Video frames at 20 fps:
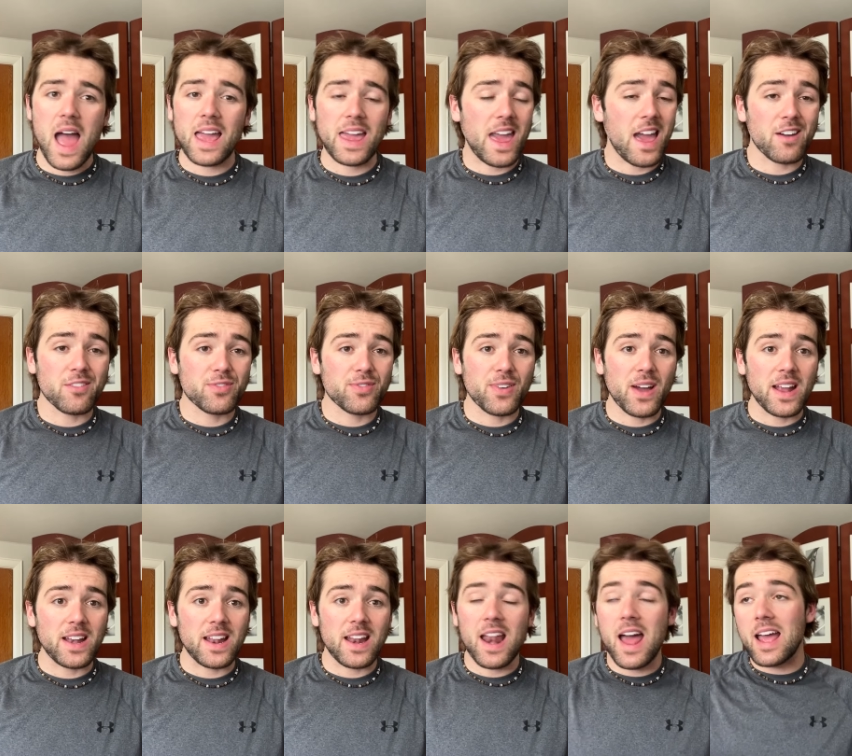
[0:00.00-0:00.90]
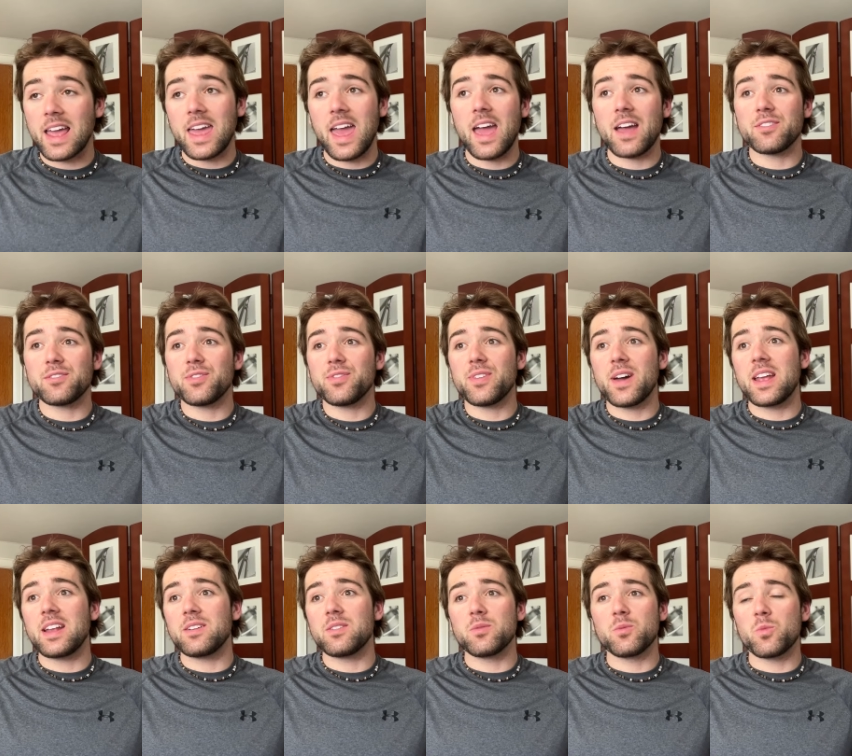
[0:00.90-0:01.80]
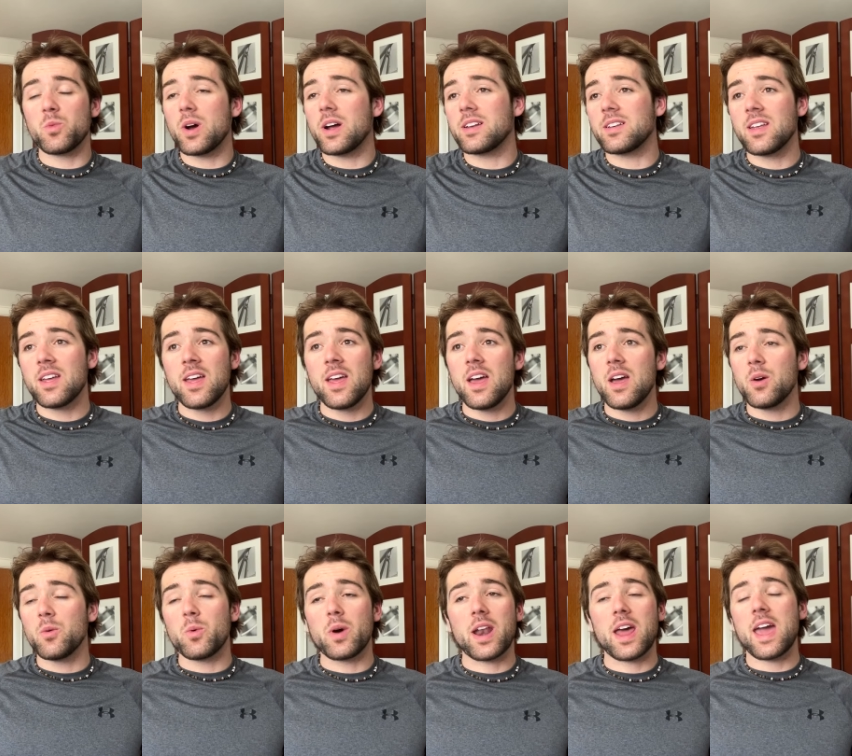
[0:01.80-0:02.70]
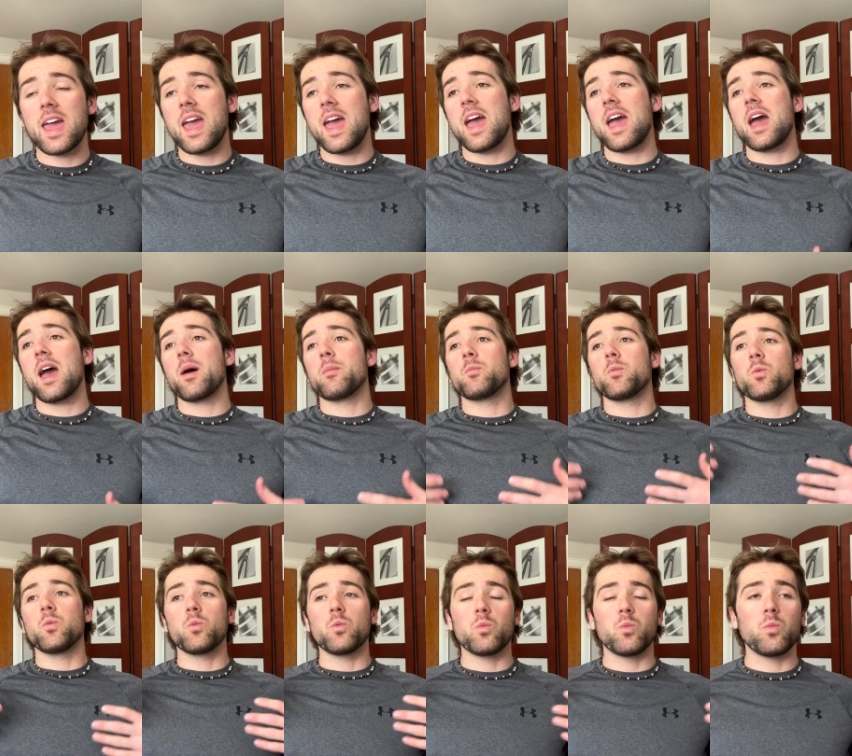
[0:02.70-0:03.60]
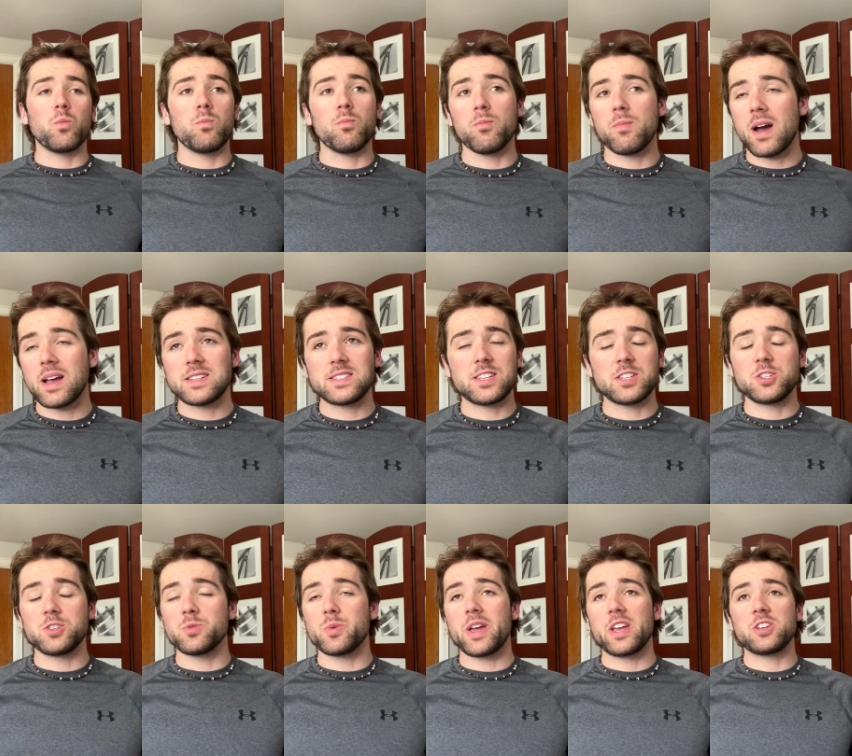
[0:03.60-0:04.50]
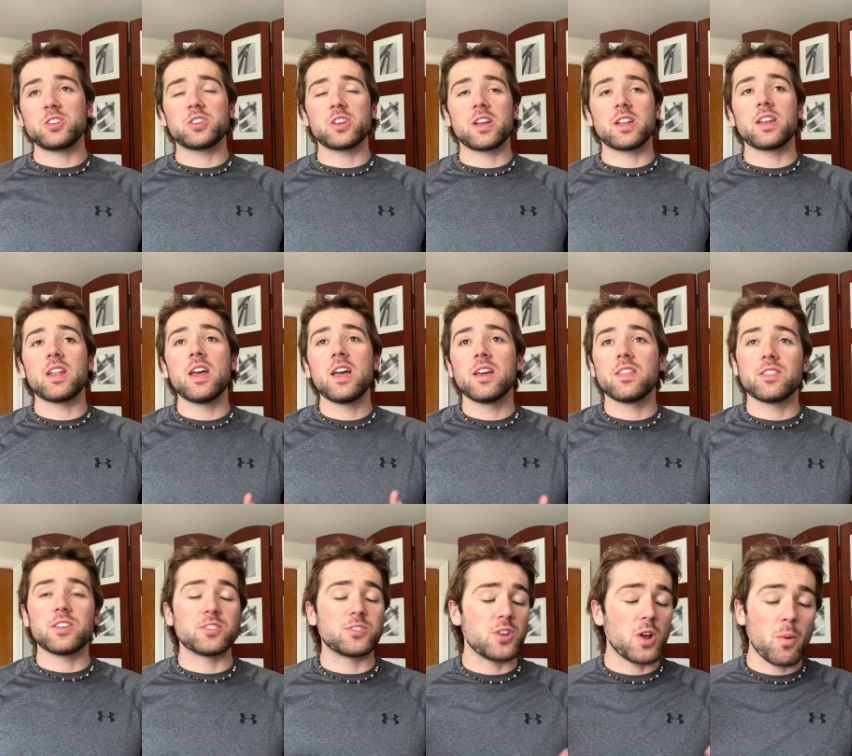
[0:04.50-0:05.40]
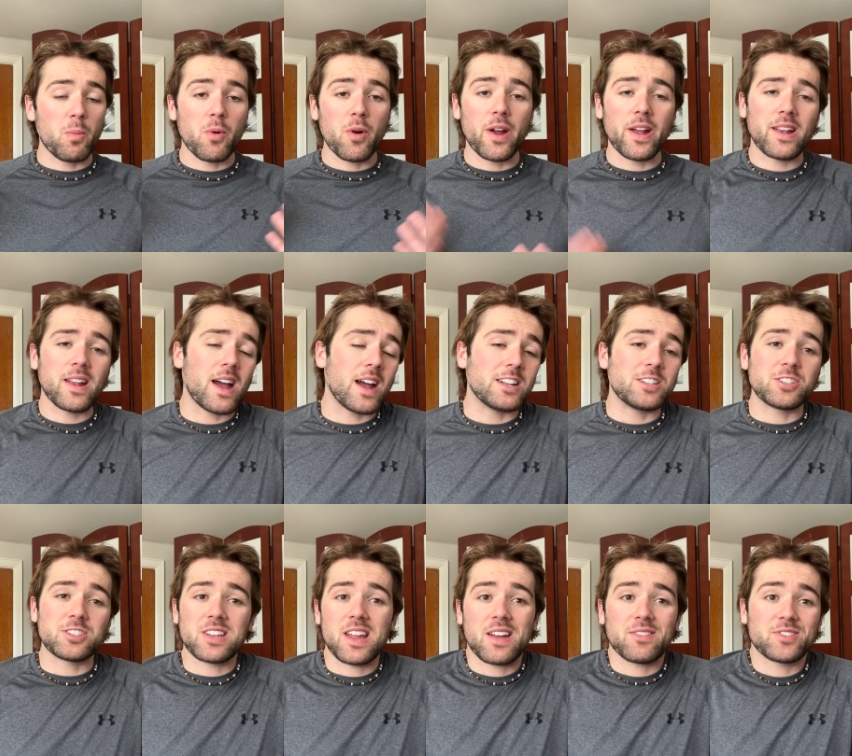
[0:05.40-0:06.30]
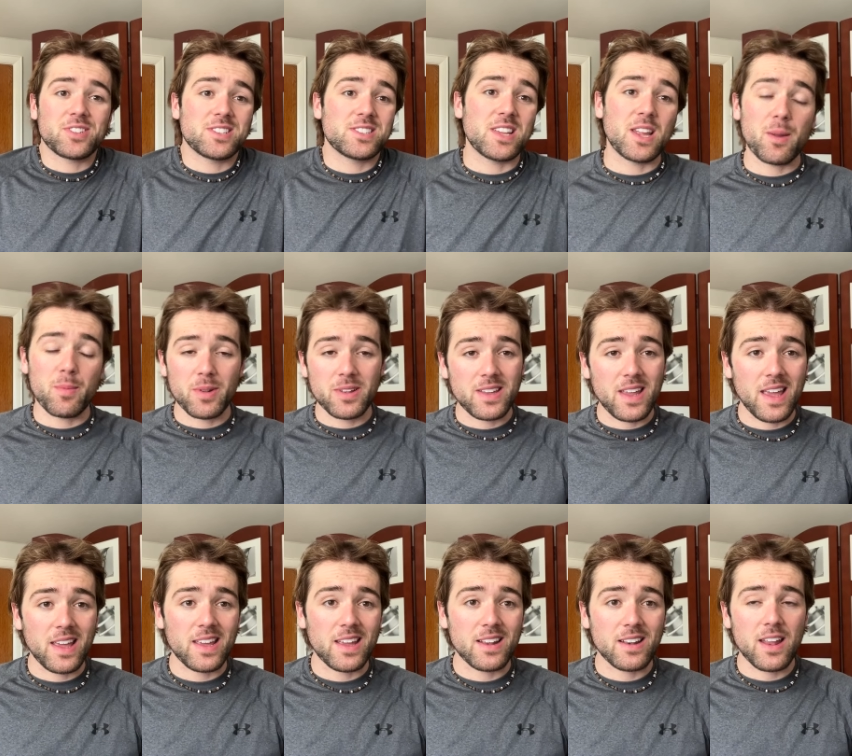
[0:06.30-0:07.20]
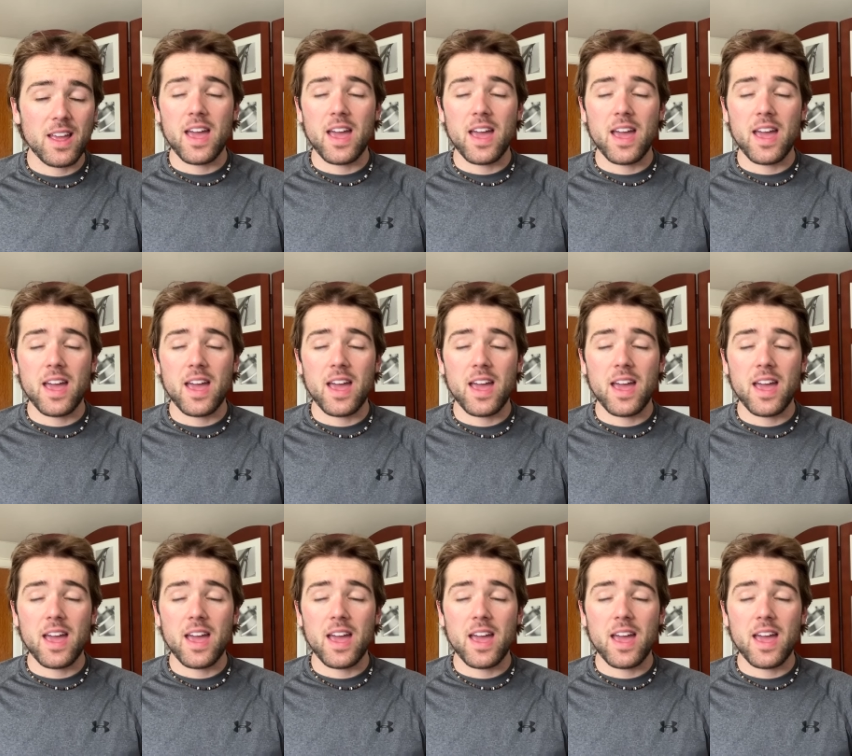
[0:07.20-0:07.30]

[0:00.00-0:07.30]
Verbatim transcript: I can't fight it. I can't fight what what I am, my situation. There's no point. I just have to sit up and take it.